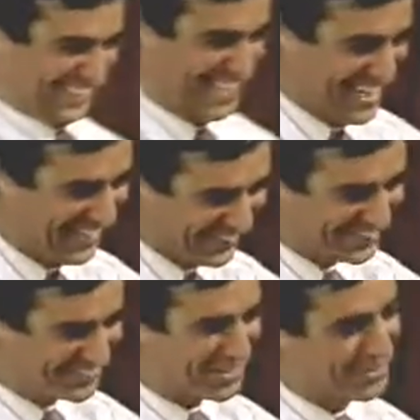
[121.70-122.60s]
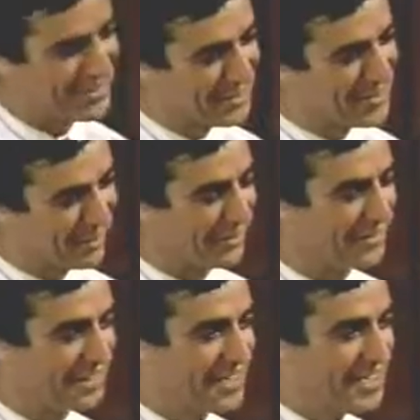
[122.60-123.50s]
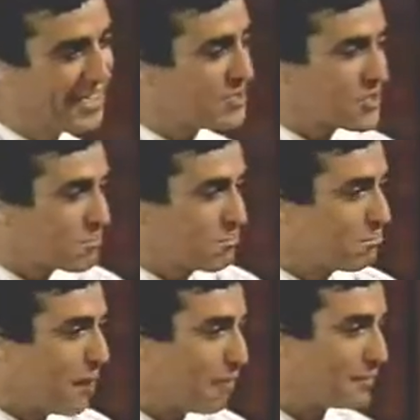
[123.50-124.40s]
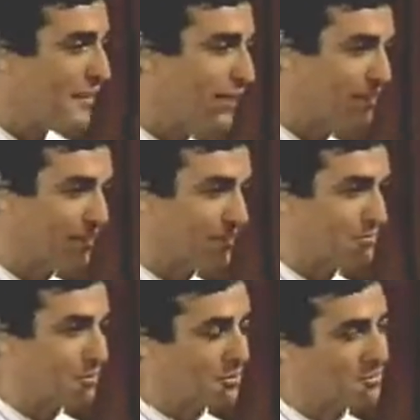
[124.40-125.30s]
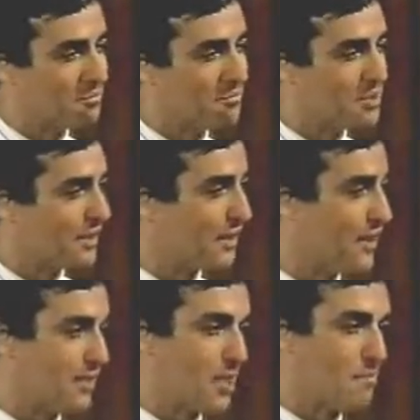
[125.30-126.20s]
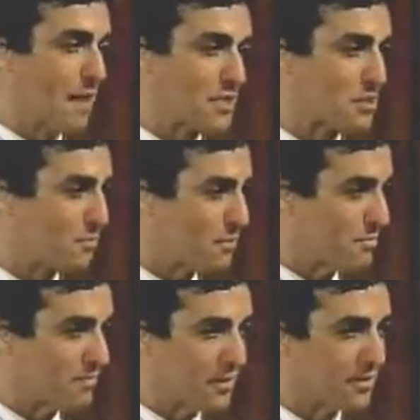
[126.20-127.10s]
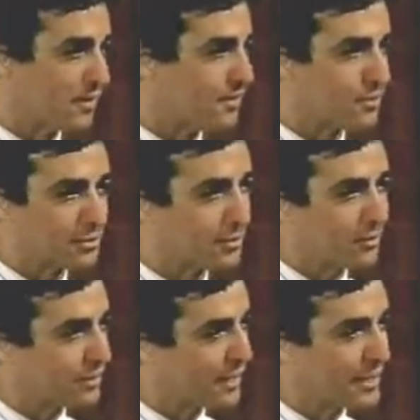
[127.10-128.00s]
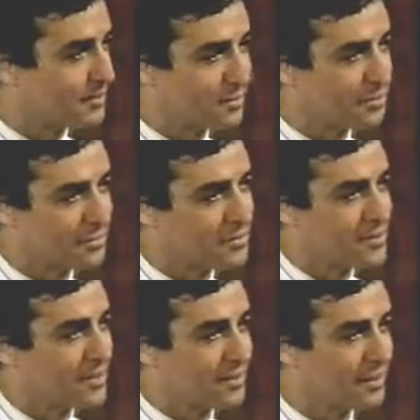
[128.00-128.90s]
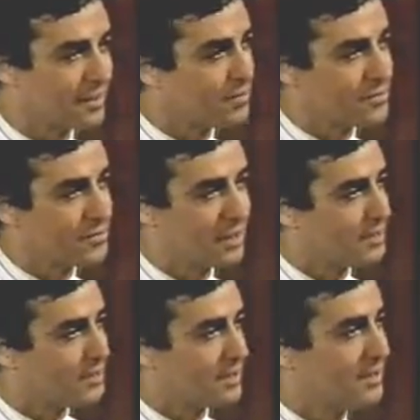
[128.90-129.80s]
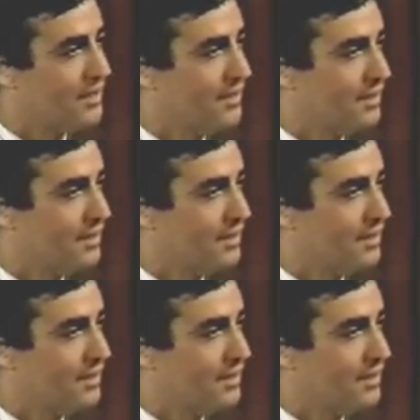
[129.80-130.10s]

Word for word: you? you know, there we were, and it just popped out. Uh, we were sitting there having our pasta primavera, and I took one look at her, and all of a sudden I loved her. I knew it.